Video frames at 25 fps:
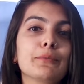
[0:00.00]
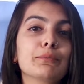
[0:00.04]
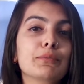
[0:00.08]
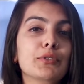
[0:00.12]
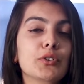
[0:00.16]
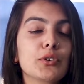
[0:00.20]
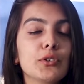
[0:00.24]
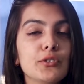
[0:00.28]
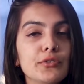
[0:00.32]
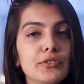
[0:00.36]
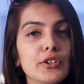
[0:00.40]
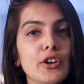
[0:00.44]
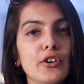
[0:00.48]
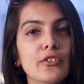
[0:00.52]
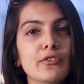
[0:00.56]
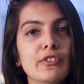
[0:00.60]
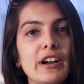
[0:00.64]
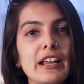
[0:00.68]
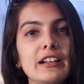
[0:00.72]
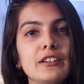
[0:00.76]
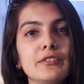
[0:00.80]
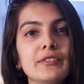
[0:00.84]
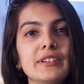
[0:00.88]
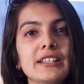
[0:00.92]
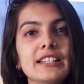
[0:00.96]
improve your
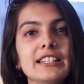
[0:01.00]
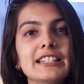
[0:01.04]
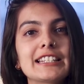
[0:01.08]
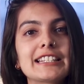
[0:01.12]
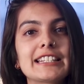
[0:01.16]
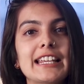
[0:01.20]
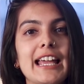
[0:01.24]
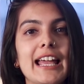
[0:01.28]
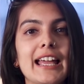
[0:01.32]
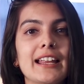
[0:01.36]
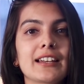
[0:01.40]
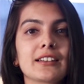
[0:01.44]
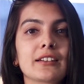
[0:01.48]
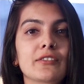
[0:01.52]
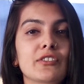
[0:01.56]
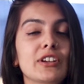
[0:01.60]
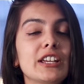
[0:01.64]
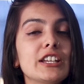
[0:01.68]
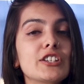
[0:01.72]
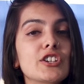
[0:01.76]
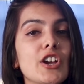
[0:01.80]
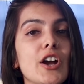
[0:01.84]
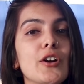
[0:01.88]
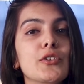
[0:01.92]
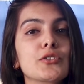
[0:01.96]
relevance, and
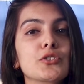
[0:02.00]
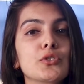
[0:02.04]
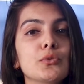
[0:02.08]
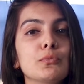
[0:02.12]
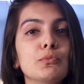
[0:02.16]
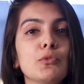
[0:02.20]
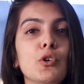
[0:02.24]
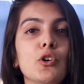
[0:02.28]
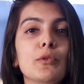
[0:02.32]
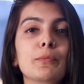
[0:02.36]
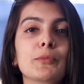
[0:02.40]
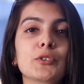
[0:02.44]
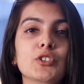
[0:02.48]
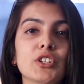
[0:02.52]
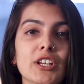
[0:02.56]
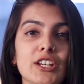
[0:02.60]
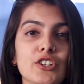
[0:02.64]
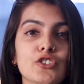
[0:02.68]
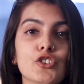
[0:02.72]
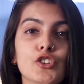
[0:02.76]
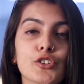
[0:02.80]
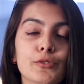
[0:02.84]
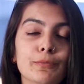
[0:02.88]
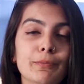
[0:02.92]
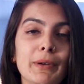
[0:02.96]
reach out to more
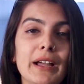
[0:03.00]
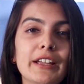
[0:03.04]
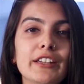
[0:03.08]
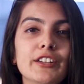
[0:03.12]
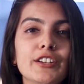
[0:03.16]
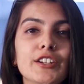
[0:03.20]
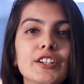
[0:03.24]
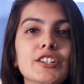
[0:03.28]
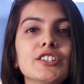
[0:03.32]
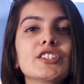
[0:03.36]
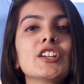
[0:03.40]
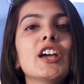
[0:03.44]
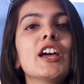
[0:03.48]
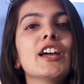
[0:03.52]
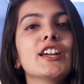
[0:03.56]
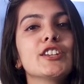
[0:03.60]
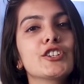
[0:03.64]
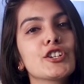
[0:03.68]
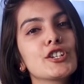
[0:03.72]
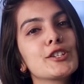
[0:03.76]
potential buyers